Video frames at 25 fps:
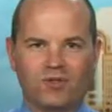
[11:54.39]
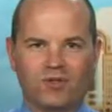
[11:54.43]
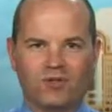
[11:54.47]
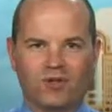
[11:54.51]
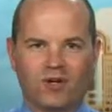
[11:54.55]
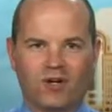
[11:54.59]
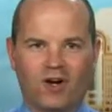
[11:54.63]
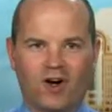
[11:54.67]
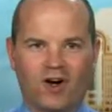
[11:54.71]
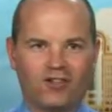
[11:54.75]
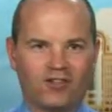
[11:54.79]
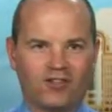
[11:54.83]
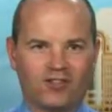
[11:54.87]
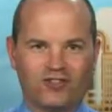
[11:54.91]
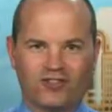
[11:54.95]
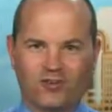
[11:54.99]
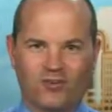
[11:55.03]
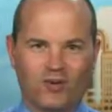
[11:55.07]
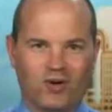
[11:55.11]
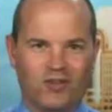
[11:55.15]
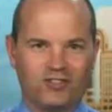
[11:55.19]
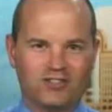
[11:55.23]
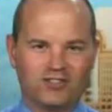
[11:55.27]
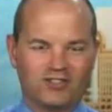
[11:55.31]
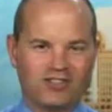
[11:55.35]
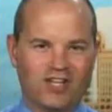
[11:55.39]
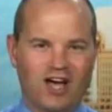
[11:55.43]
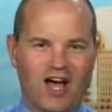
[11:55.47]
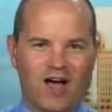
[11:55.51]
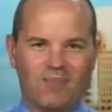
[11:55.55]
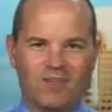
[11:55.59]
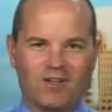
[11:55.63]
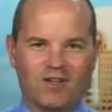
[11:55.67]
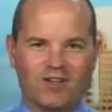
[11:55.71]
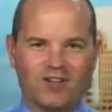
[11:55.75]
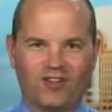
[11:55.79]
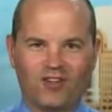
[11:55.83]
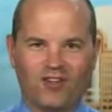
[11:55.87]
regardless of what just
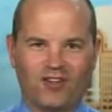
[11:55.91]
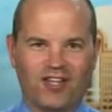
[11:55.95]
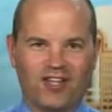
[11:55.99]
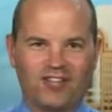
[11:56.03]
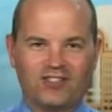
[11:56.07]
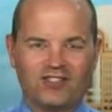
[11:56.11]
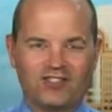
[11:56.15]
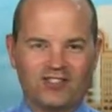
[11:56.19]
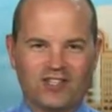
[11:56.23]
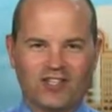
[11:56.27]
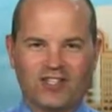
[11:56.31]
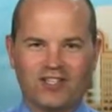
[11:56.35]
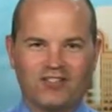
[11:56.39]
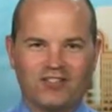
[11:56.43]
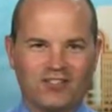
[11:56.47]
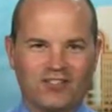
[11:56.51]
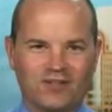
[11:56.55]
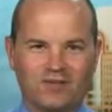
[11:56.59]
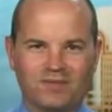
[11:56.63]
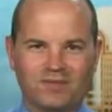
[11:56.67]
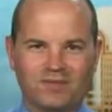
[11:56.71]
happened in the legislature.